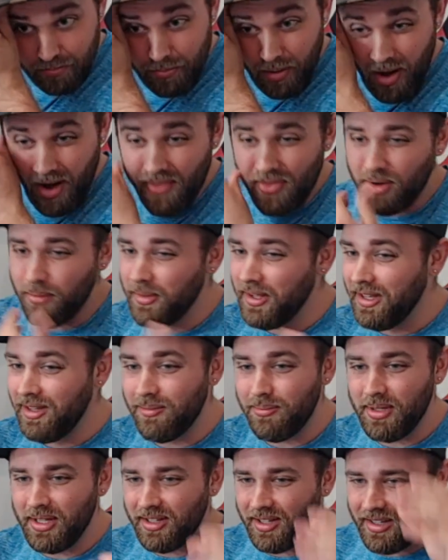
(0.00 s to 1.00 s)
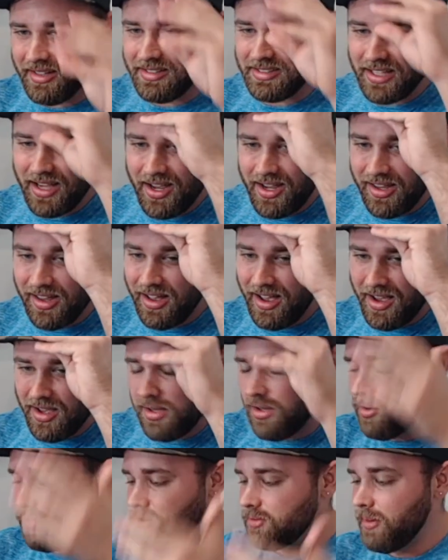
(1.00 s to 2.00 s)
bother me because I
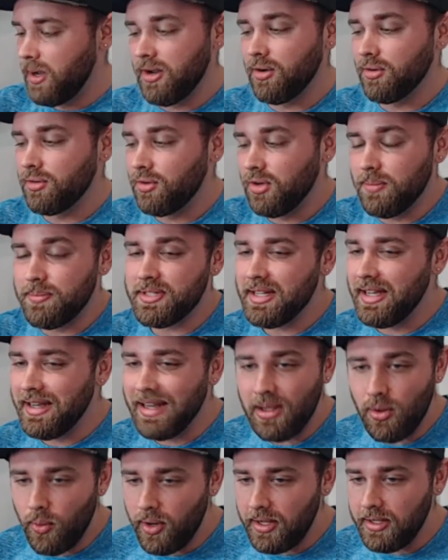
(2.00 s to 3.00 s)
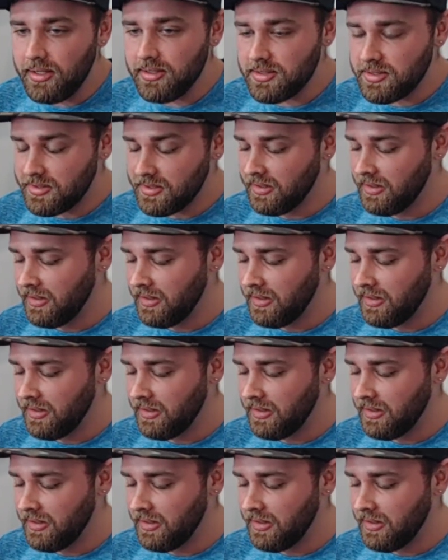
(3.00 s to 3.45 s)
use my own grips anyways,